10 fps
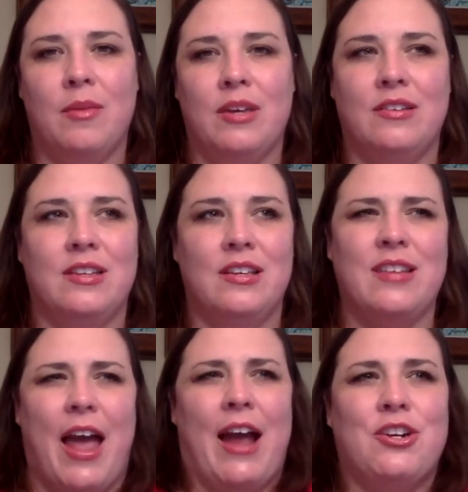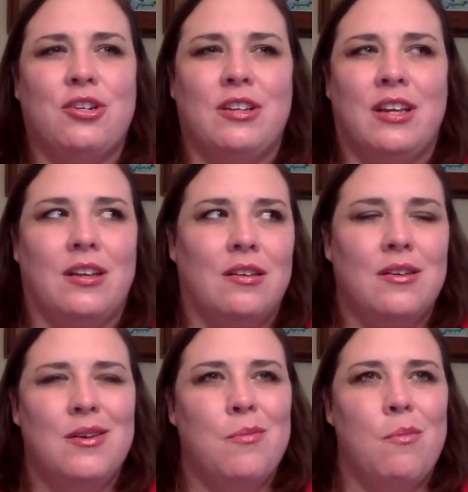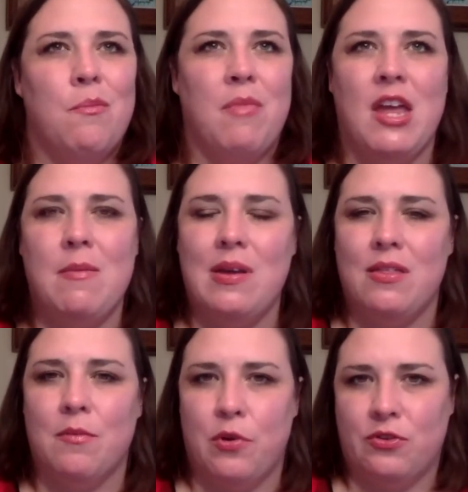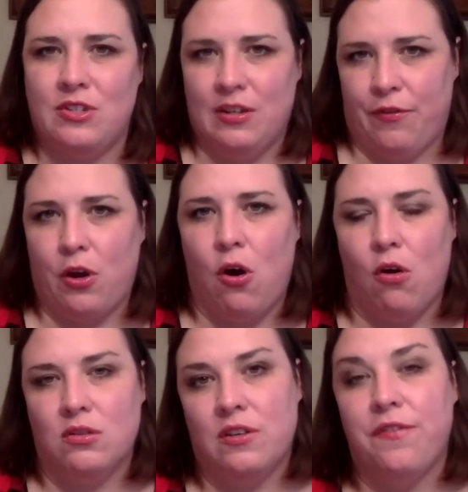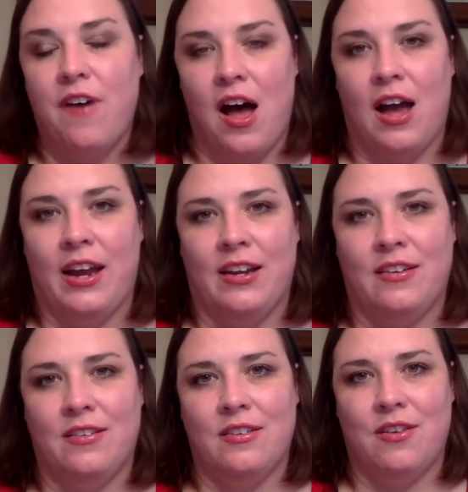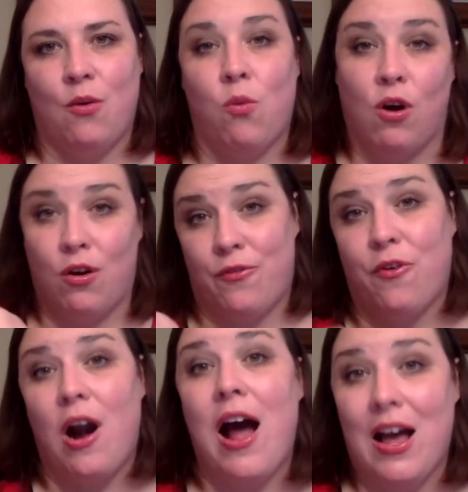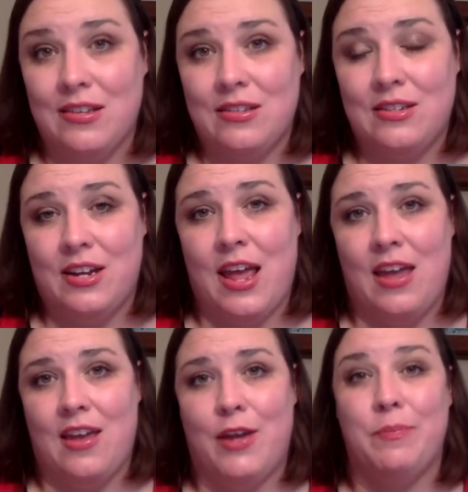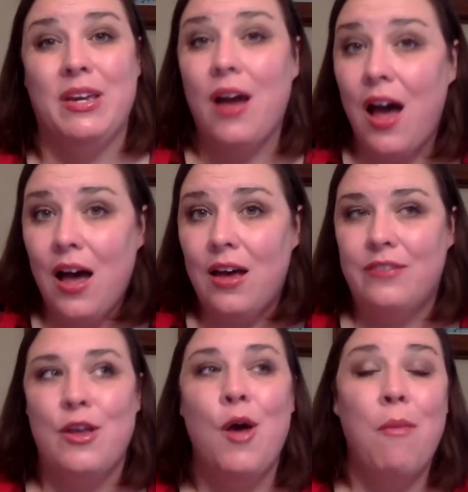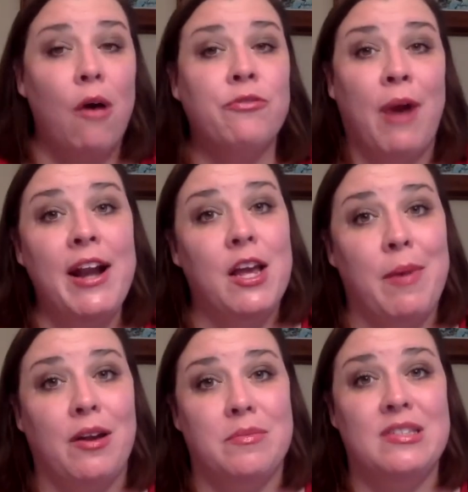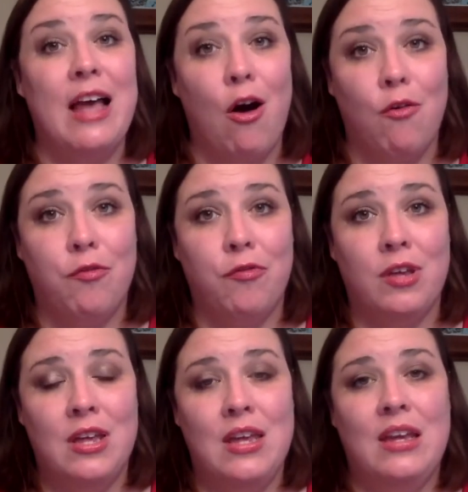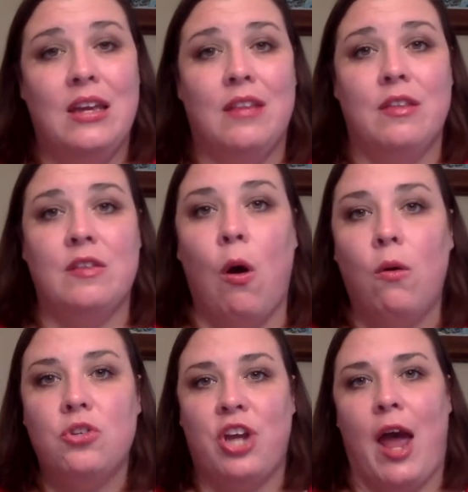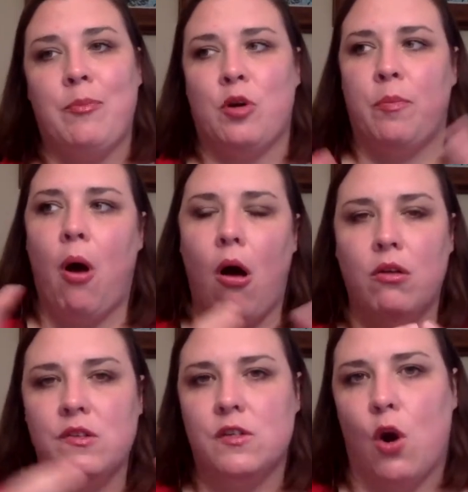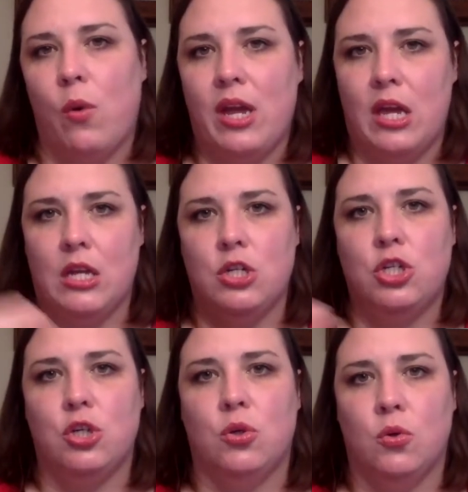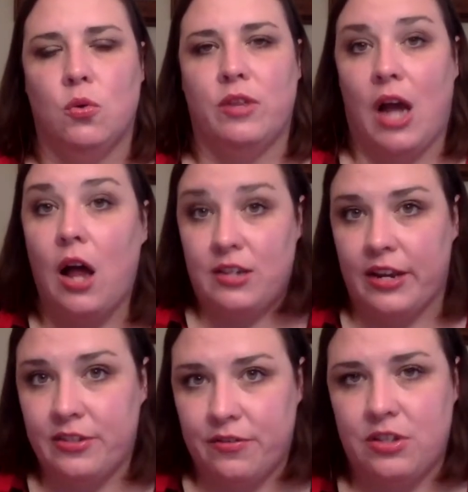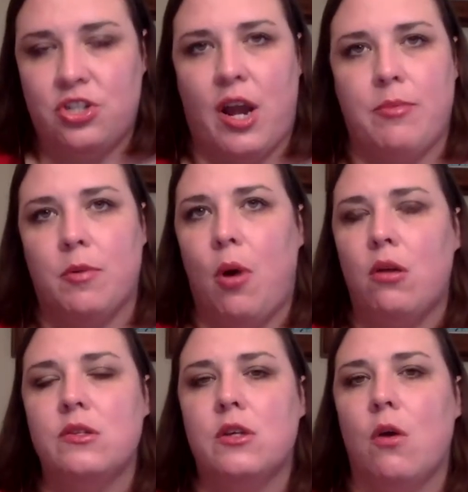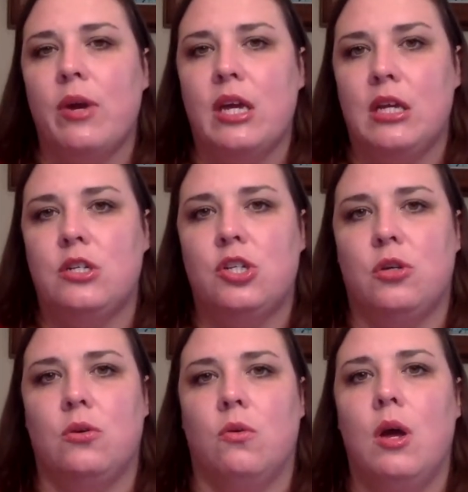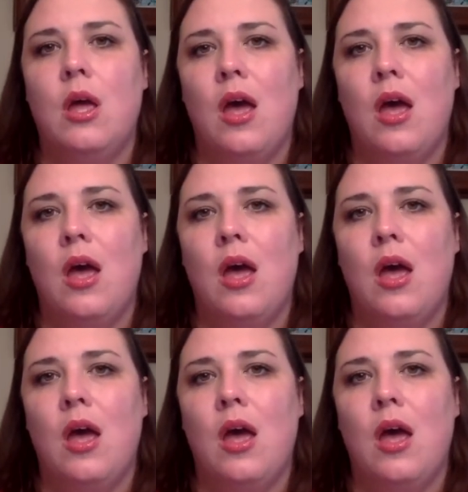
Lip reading: is actually maybe the most difficult to find a word for us today in, because Paul's writing about himself. In this whole chapter, Paul is going into the context of this chapter. Paul is going into